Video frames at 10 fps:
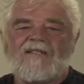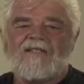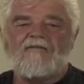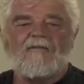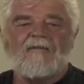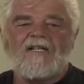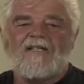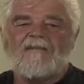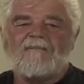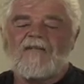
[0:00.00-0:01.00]

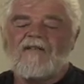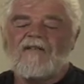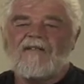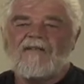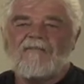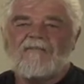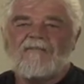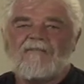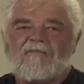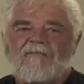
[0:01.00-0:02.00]
Everybody in the
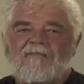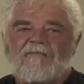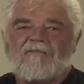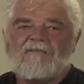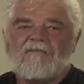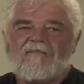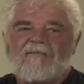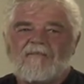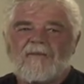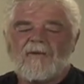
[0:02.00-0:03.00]

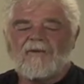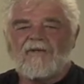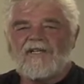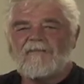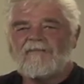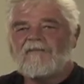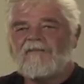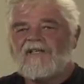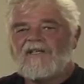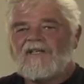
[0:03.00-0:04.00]
program
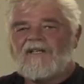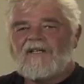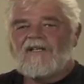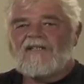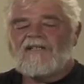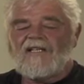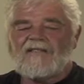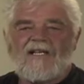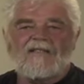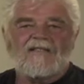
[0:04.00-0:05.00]
takes
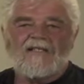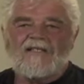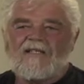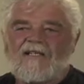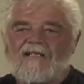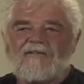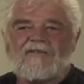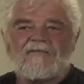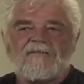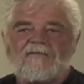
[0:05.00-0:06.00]
excellent care of
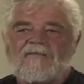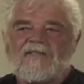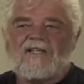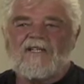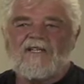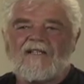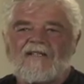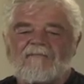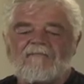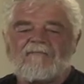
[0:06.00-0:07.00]
you,
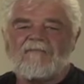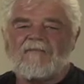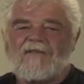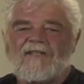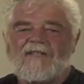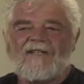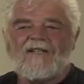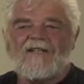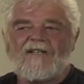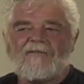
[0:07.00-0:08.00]
and
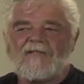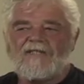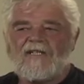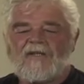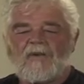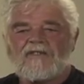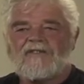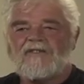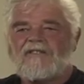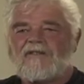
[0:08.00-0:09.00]
if there's any
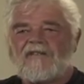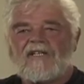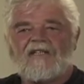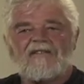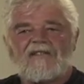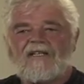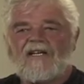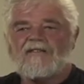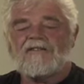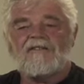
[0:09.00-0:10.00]
questions that you need
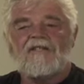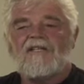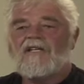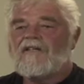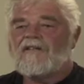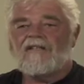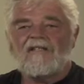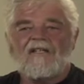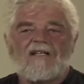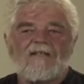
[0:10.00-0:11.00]
answered, they'll
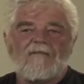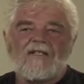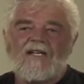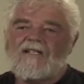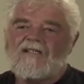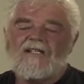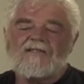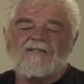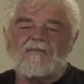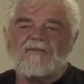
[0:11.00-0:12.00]
gladly
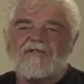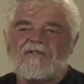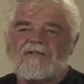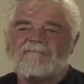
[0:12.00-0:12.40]
answer them to you.